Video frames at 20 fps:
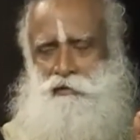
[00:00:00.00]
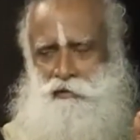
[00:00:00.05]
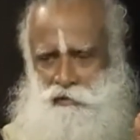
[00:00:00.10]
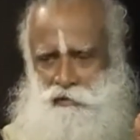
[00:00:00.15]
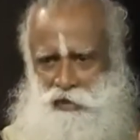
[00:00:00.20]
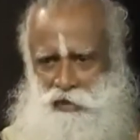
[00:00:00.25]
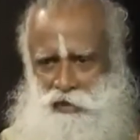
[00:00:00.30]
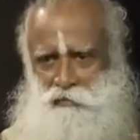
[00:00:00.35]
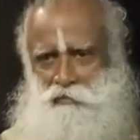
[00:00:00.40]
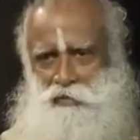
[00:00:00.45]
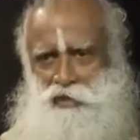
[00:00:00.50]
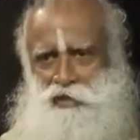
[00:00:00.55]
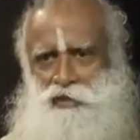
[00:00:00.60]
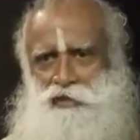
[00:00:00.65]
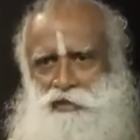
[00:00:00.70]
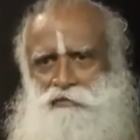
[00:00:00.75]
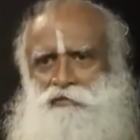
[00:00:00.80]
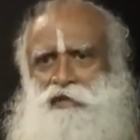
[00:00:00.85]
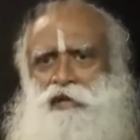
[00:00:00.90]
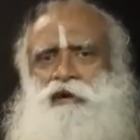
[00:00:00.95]
that
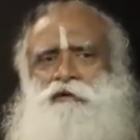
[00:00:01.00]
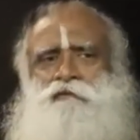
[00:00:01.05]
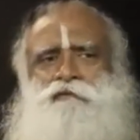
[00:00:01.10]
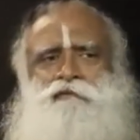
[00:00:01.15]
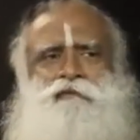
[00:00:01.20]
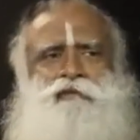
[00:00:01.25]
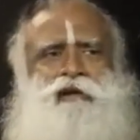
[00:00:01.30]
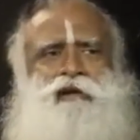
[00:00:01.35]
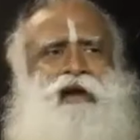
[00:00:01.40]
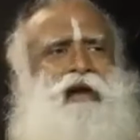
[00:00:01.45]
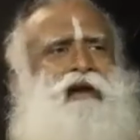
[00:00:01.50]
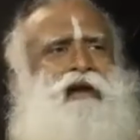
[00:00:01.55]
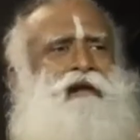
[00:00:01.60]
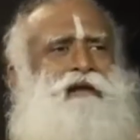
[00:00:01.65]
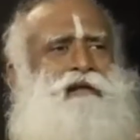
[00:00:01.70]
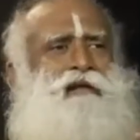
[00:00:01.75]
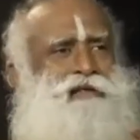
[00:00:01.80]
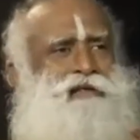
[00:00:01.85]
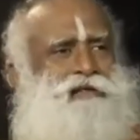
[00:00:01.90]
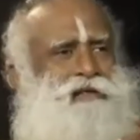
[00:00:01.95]
means we have
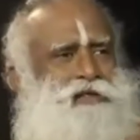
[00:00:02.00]
handled this